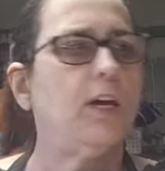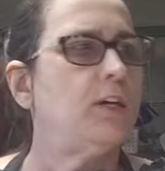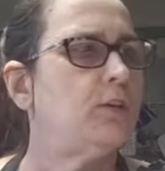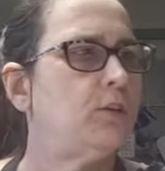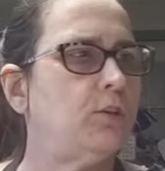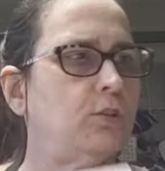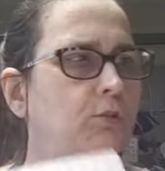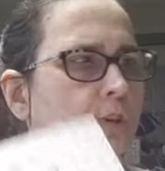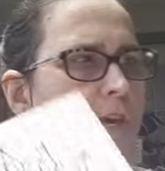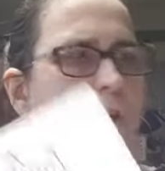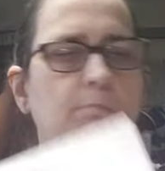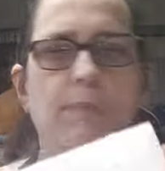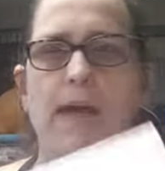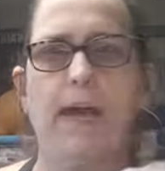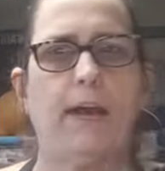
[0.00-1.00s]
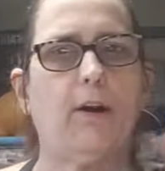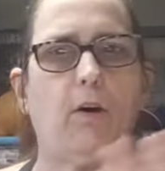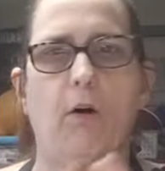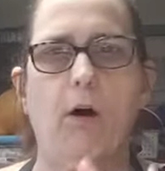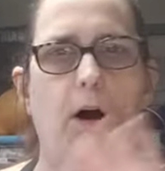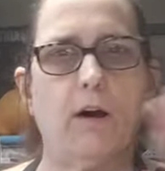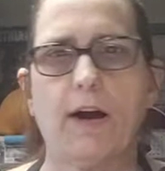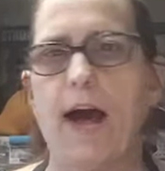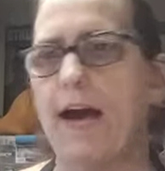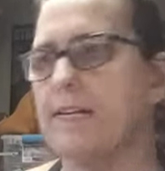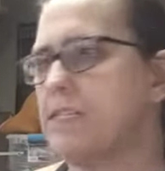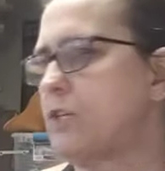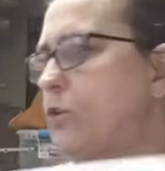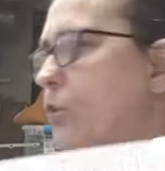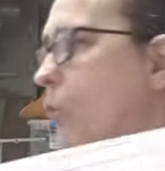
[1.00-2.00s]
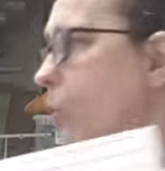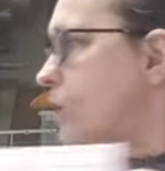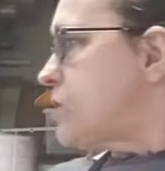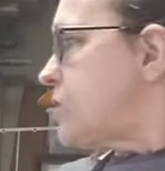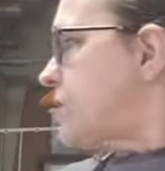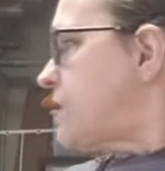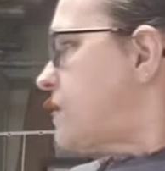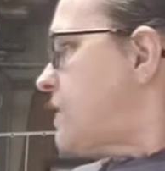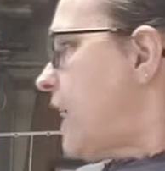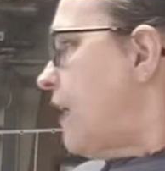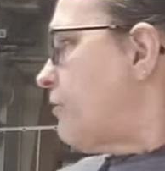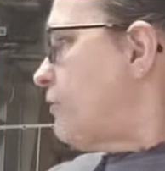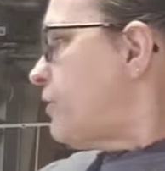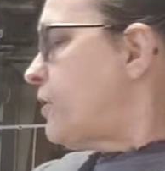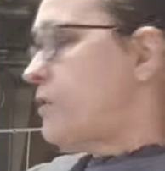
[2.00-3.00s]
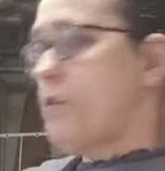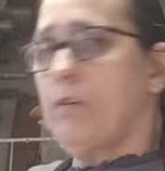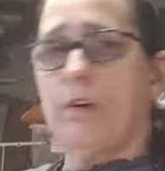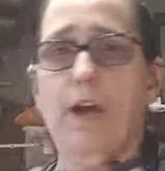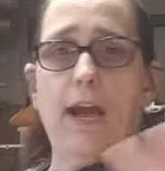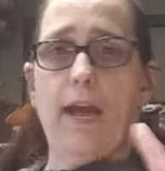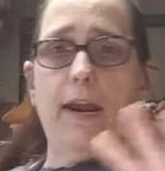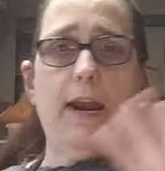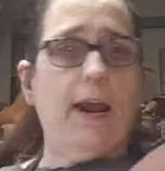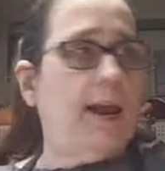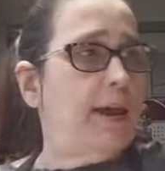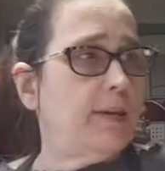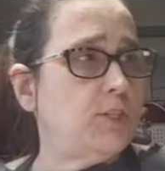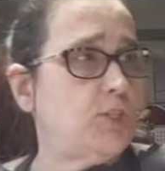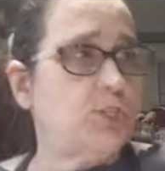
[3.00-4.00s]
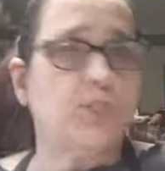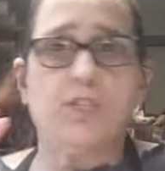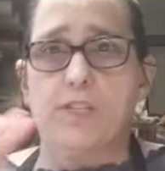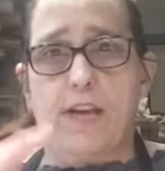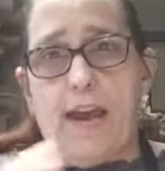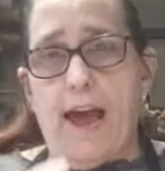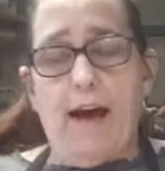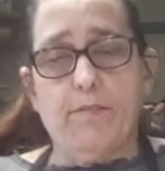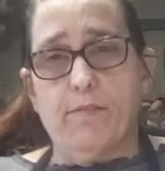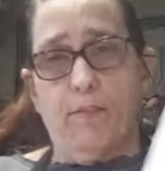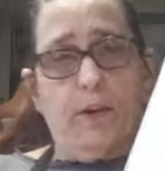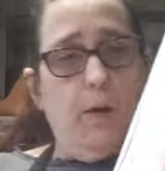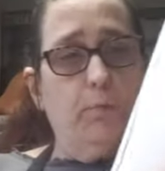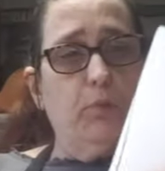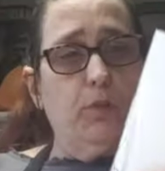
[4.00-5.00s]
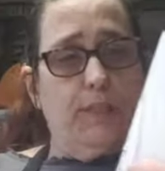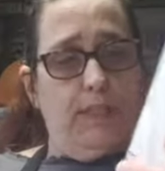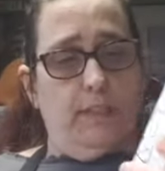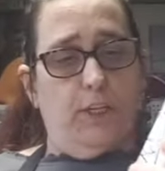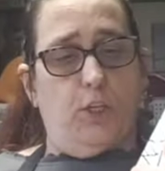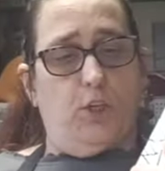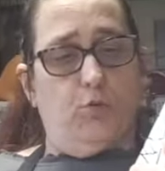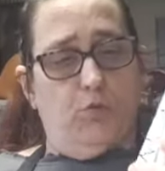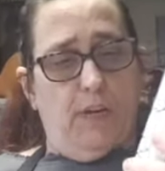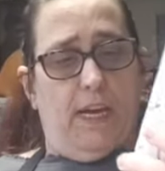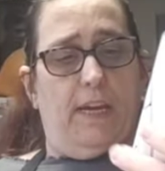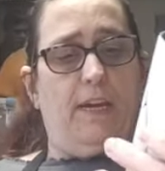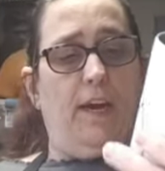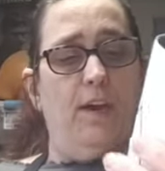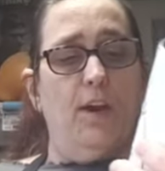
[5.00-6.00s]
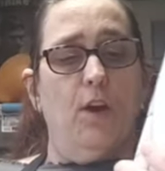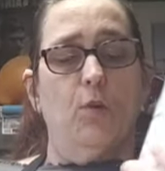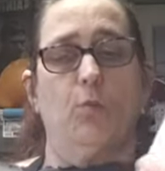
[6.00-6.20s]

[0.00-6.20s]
You can make all kinds of gorgeous stuff and just have completely unique,